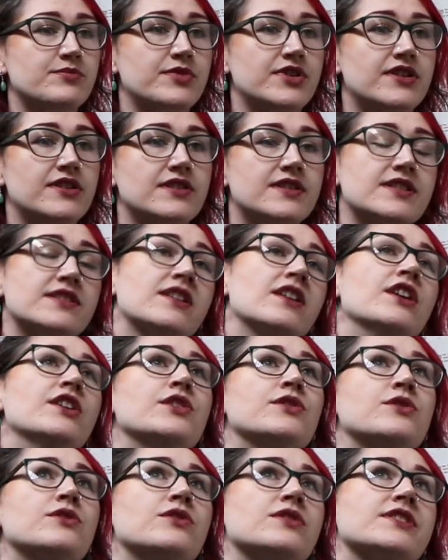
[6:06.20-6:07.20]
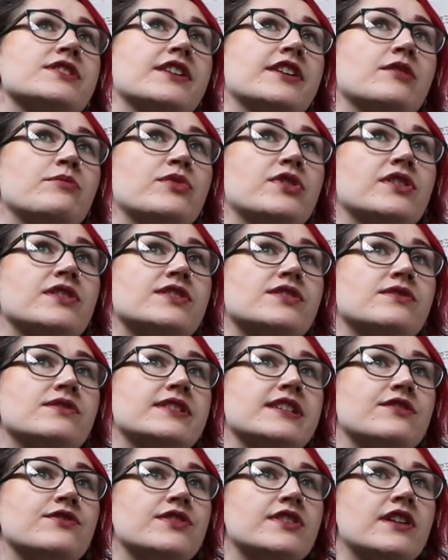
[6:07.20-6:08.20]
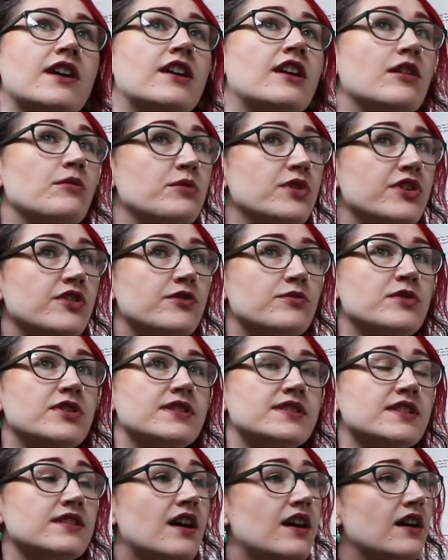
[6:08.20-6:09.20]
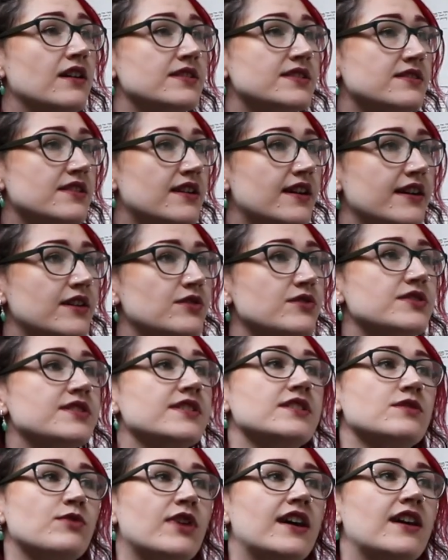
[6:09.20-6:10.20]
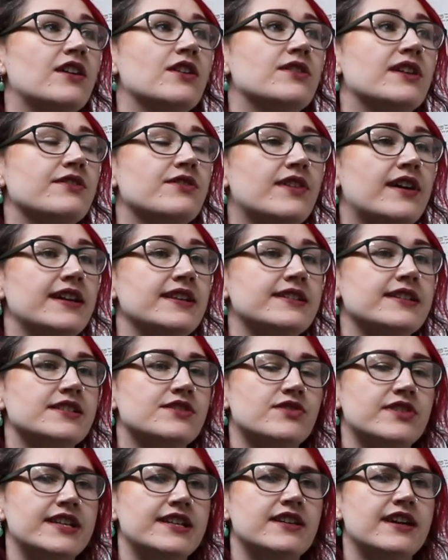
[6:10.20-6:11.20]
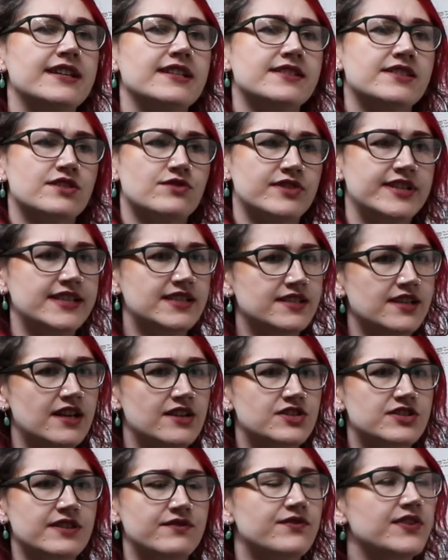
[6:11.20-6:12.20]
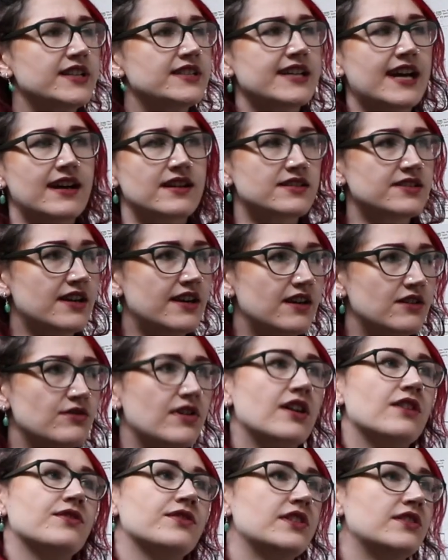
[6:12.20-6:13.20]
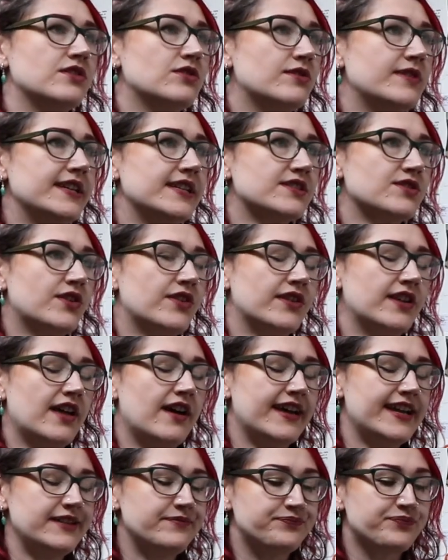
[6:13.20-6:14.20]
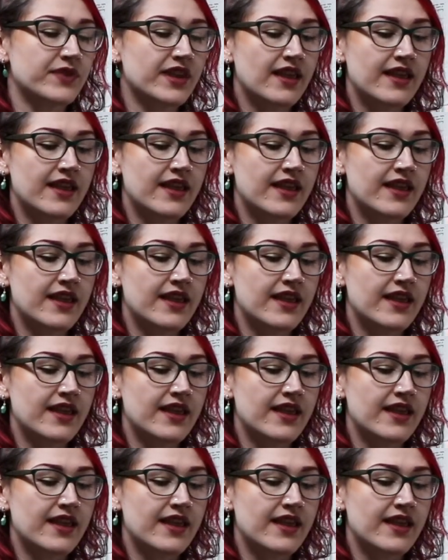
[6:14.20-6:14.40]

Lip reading: books, also books on different art movements and art styles as well. I find it's really nice to research something tactile rather than always online.